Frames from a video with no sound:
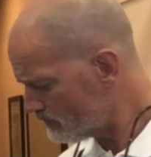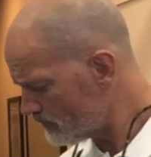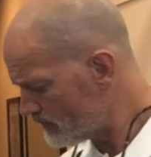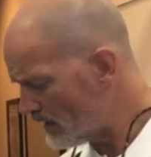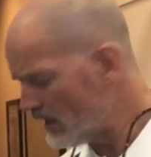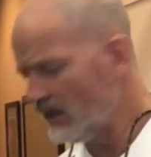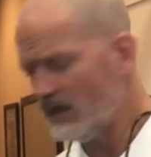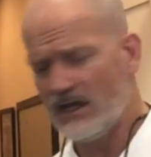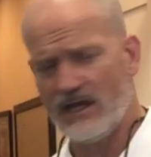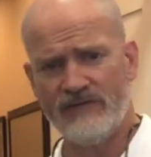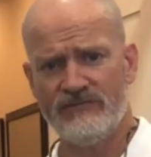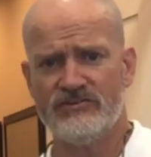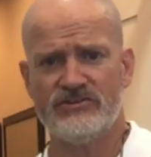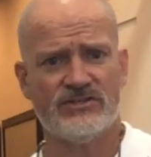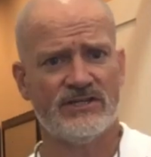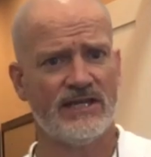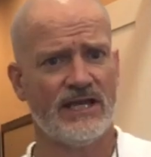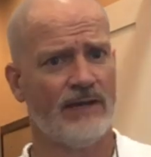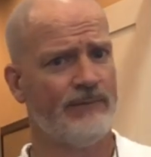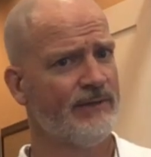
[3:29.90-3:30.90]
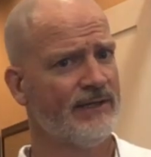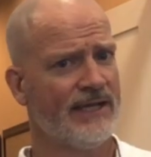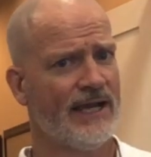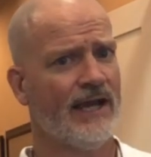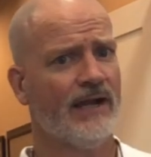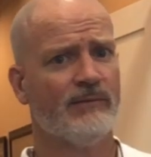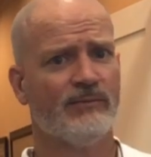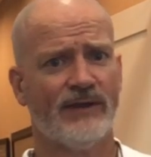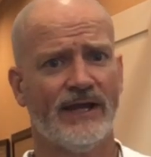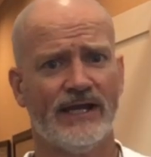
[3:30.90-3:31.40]
Obviously, I'm a
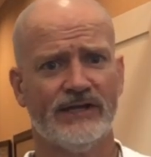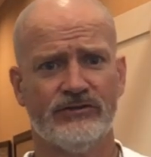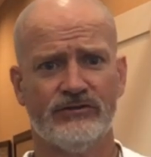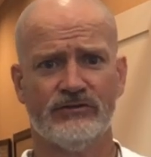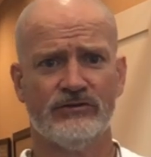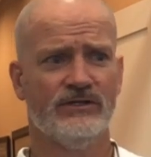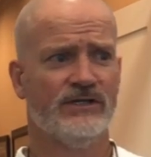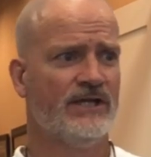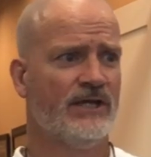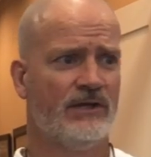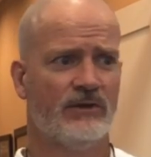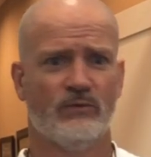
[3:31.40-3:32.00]
chiropractor.